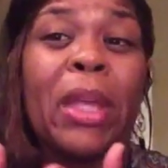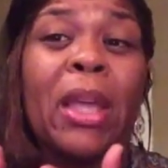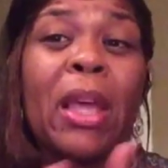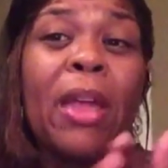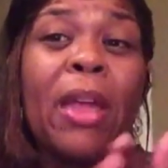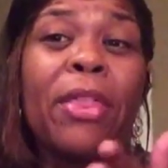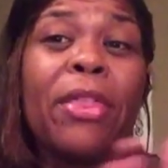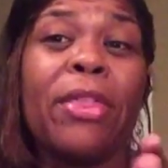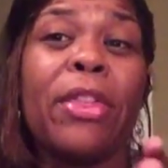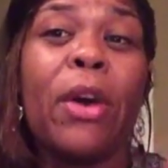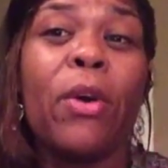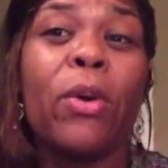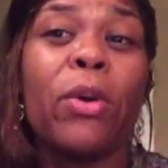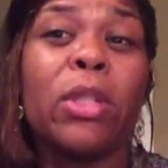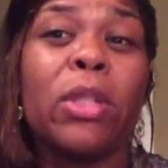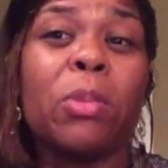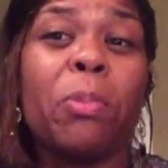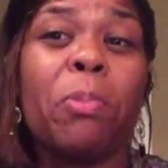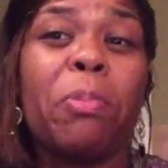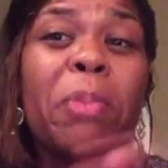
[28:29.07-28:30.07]

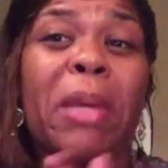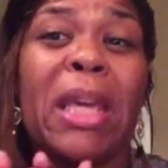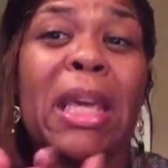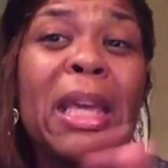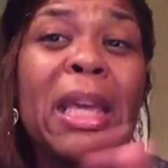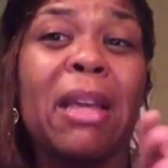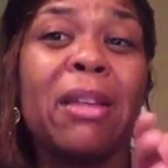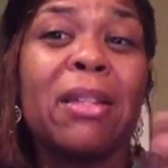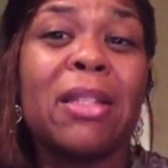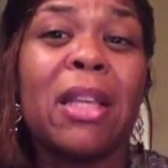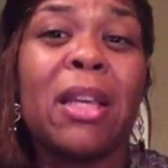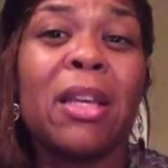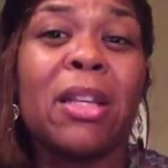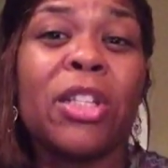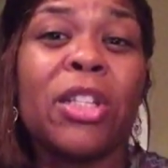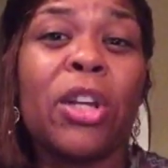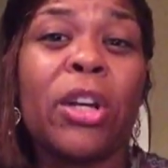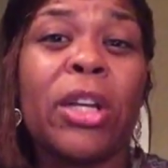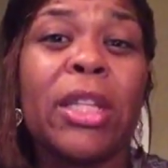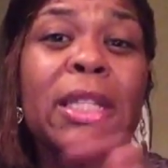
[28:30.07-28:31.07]
those beings
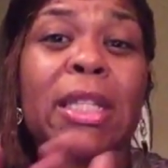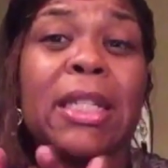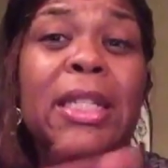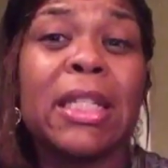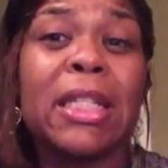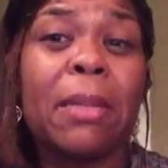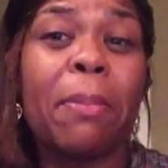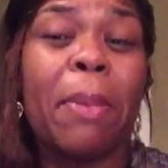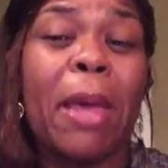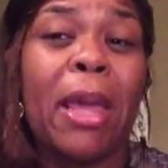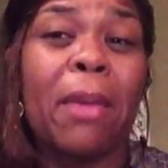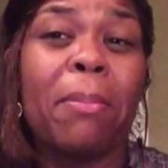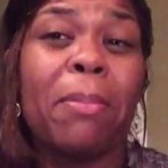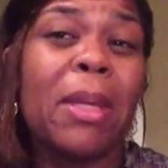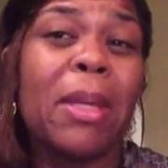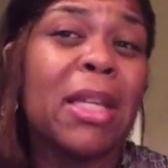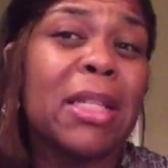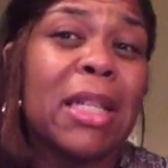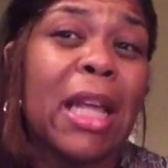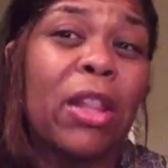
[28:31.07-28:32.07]
started to dissipate
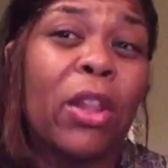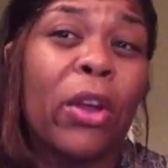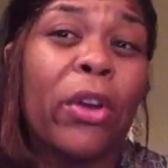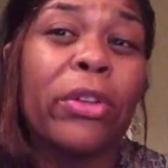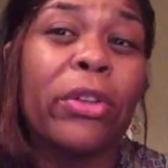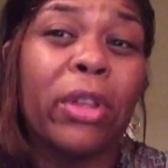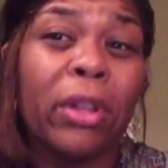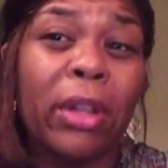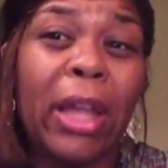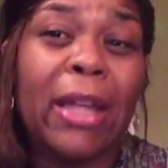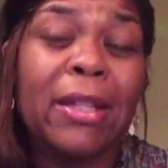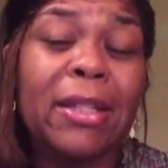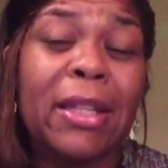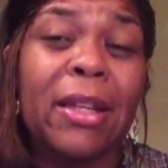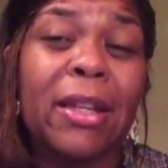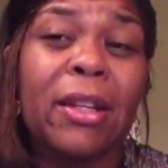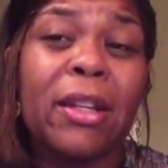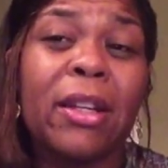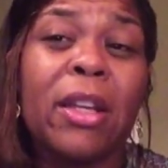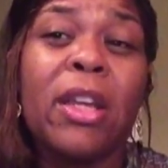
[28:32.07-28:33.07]
because I learned the
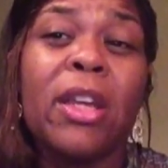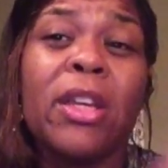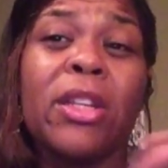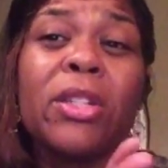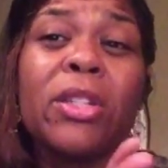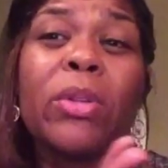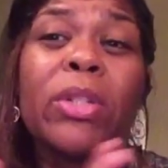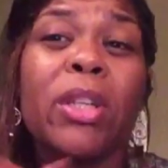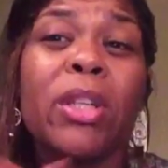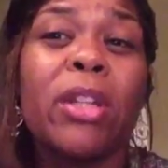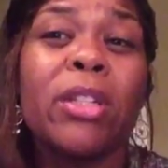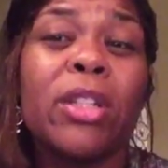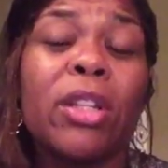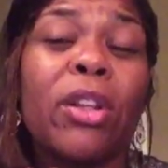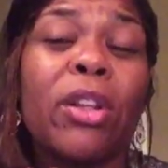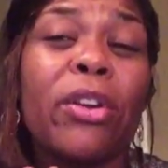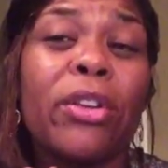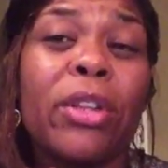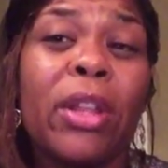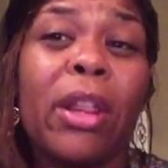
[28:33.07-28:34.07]
lesson. So it's good to
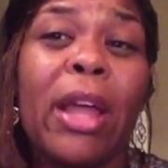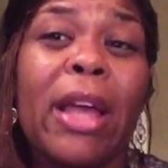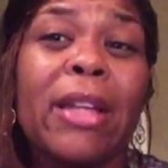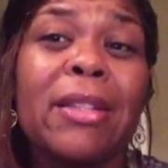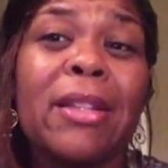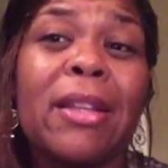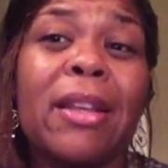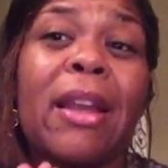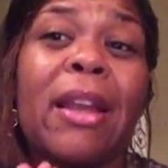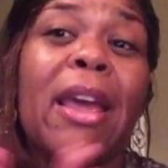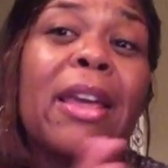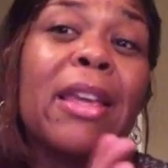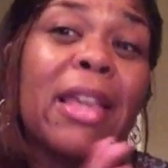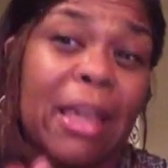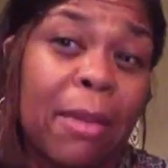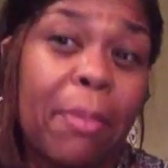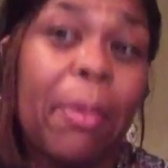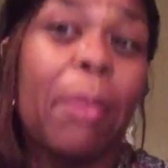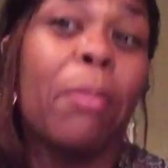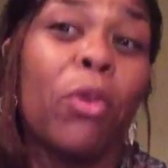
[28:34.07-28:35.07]
learn the lesson and
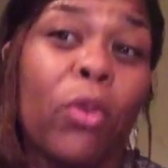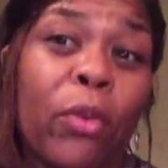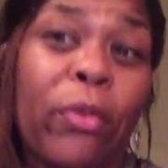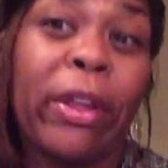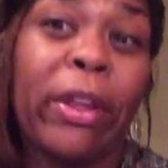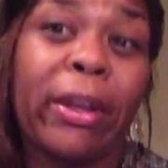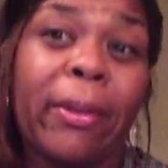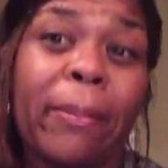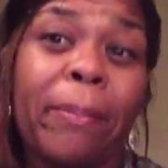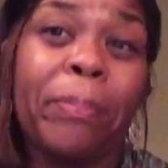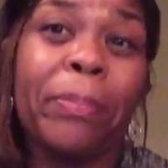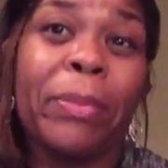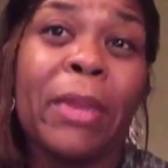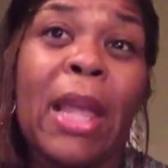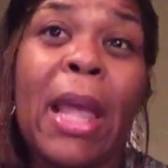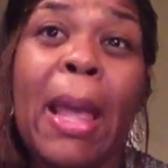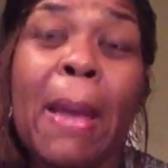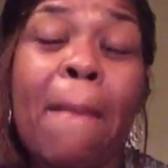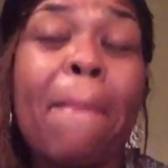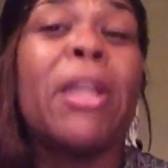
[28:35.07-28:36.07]
keep it moving.
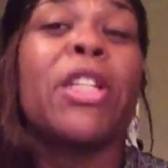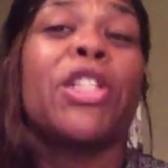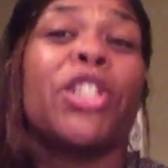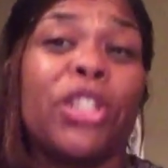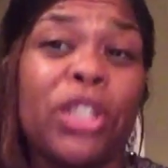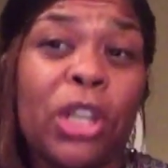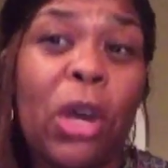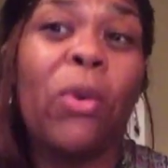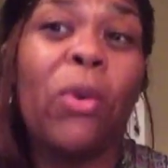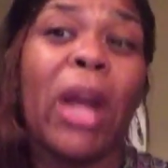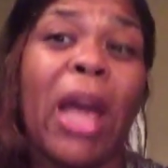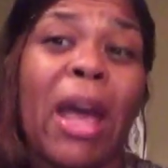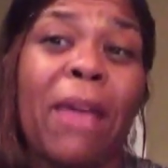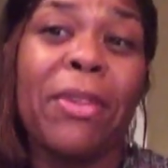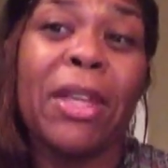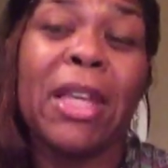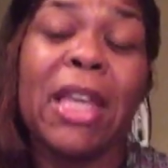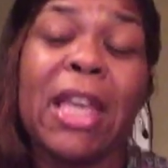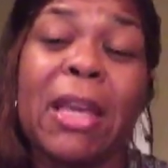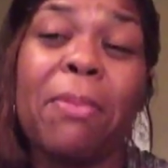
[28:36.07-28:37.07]
But you don't have to
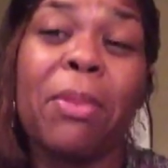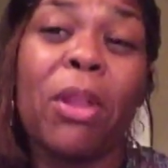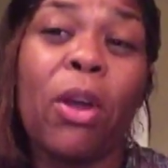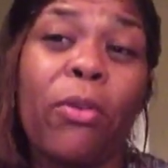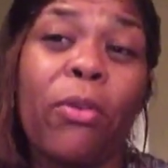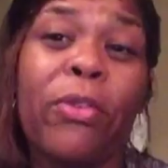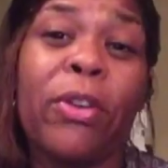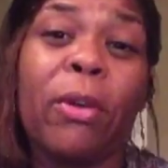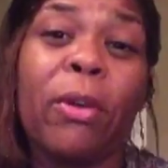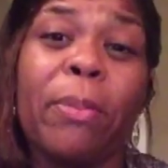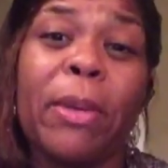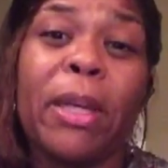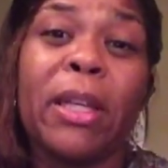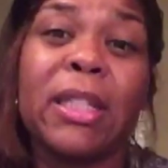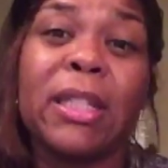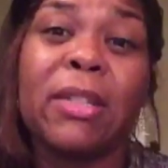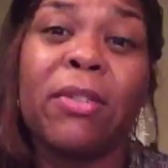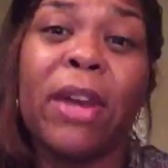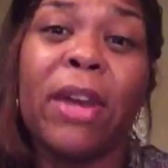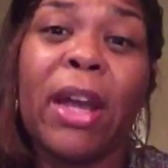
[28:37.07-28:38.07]
keep low field beings
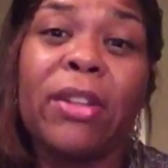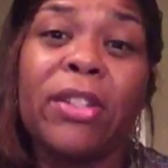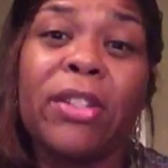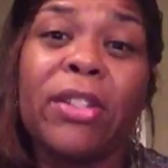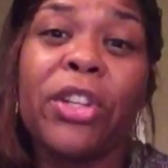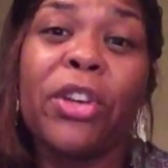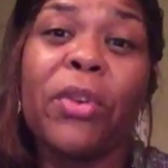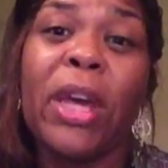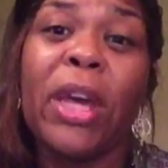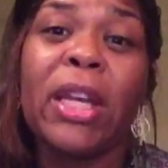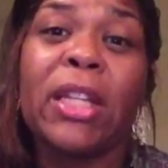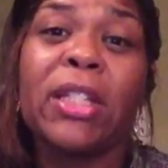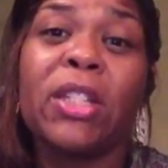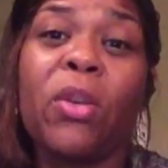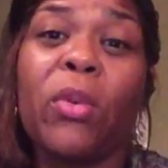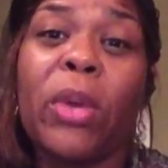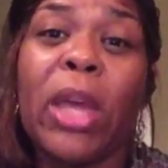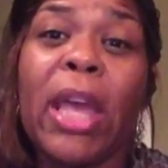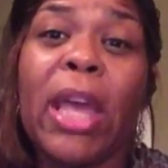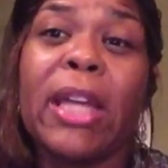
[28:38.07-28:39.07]
around you. And it's
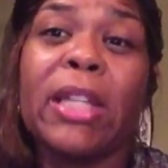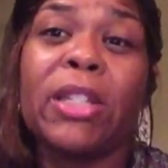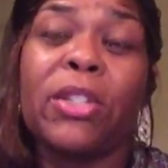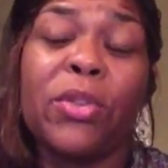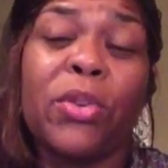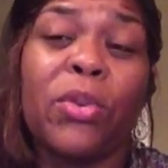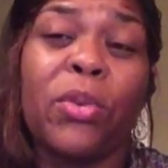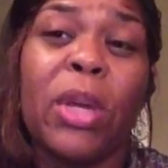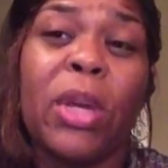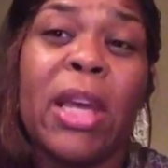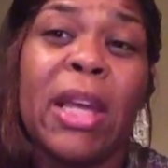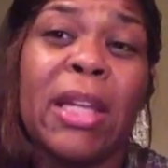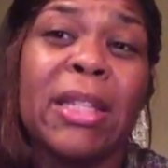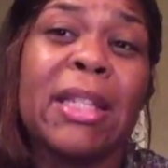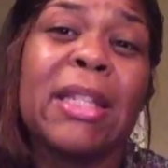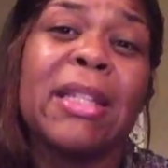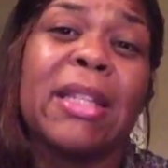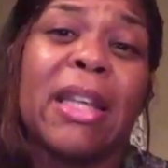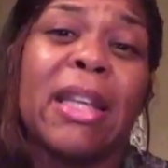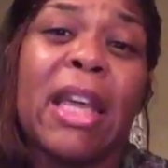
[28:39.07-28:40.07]
okay to
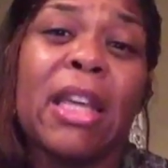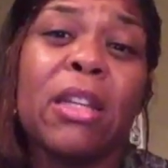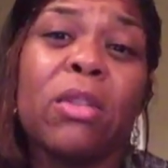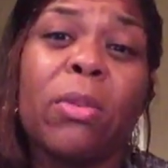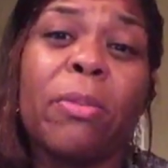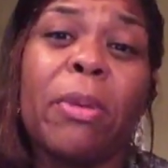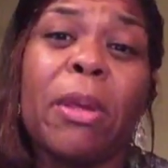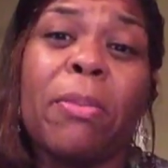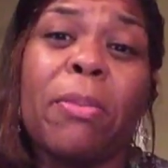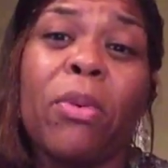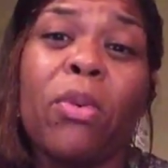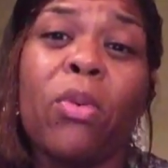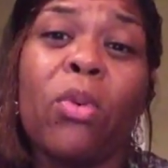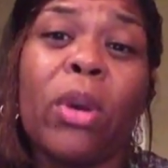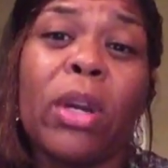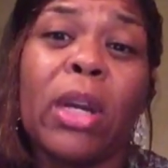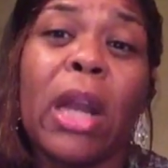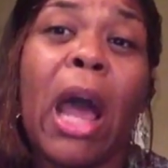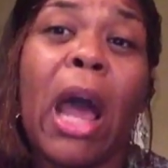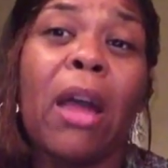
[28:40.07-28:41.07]
disengage with people who are
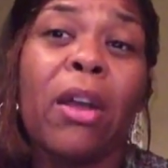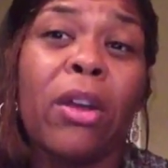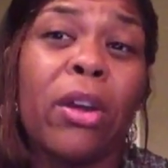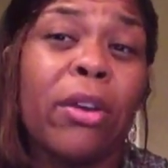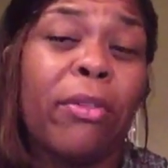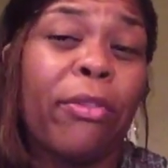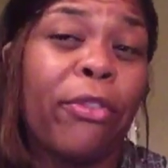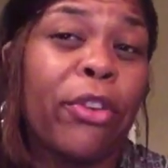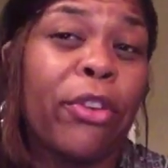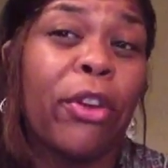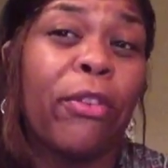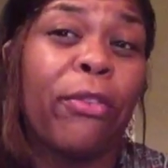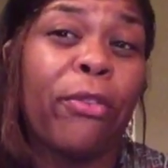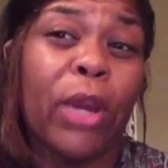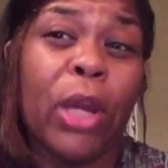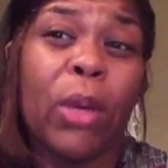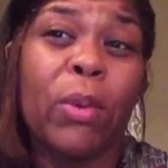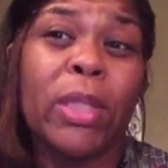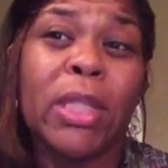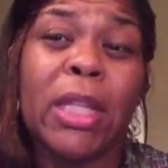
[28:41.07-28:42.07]
not good for your
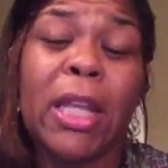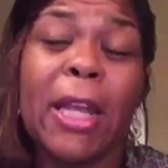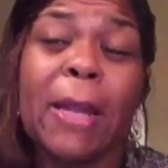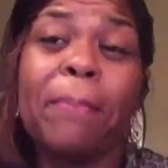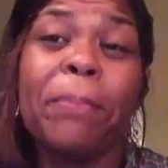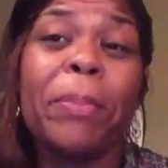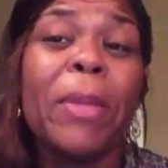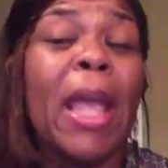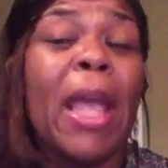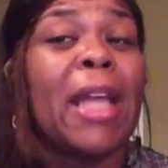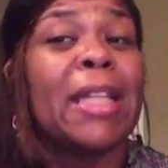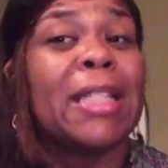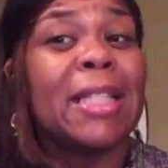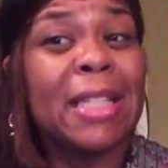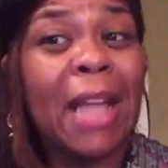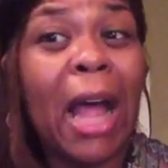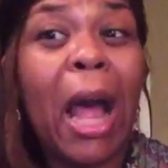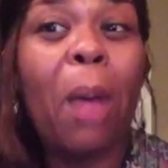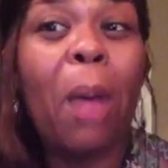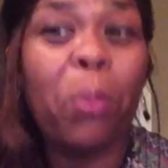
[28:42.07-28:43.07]
frequency. And
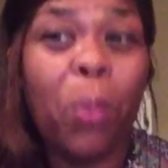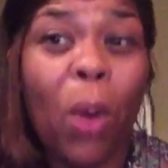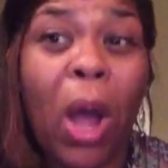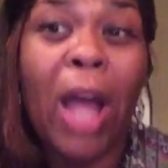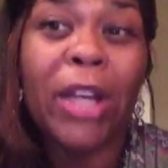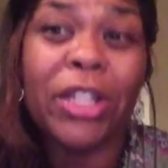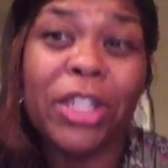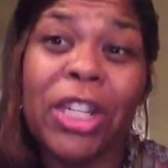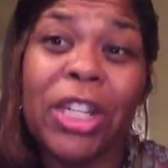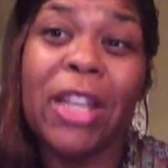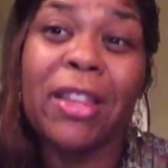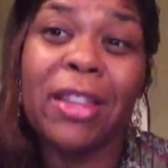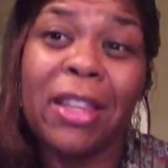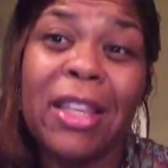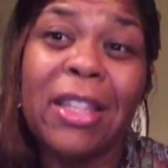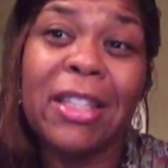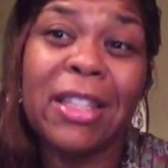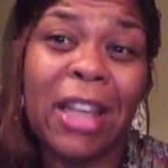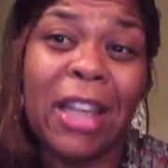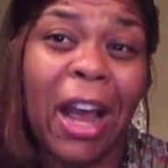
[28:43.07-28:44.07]
stop watching
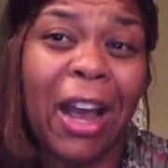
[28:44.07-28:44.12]
these